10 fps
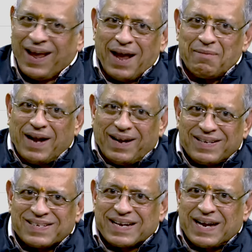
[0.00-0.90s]
I mean,
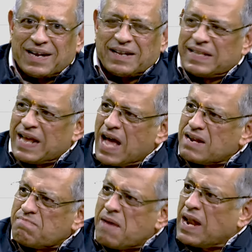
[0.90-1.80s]
understand the
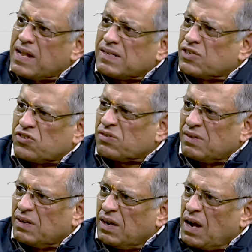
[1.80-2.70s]
unbalanced,
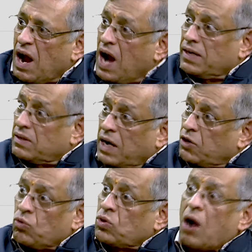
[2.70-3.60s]
and
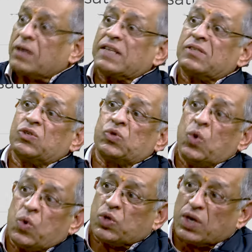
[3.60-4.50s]
that you taught as the
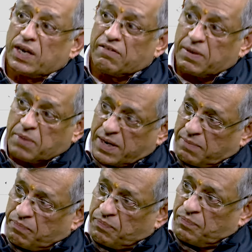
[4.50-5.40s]
solution to everybody.